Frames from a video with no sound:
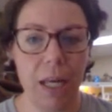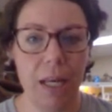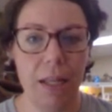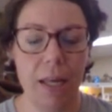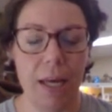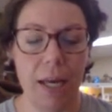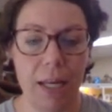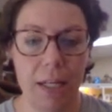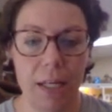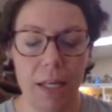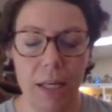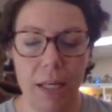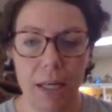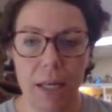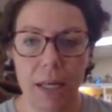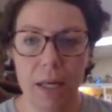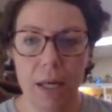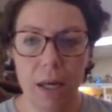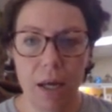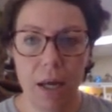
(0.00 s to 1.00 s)
And then
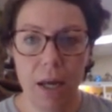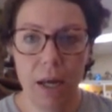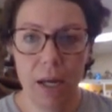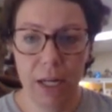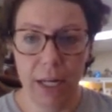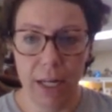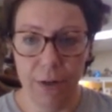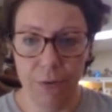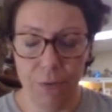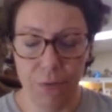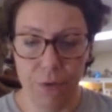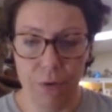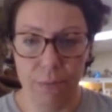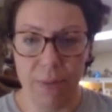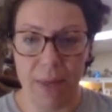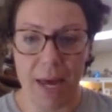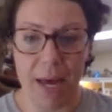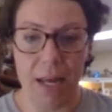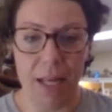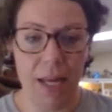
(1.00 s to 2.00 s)

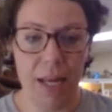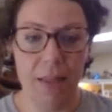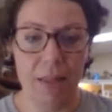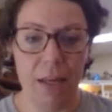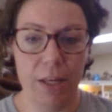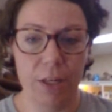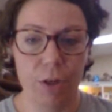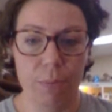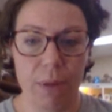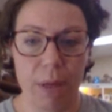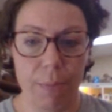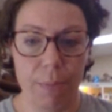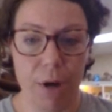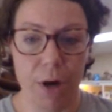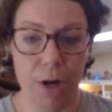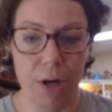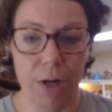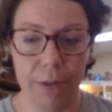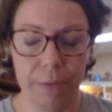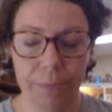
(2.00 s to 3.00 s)
confirm that, and then you'll be
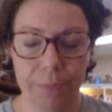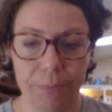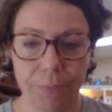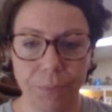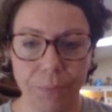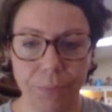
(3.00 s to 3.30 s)
part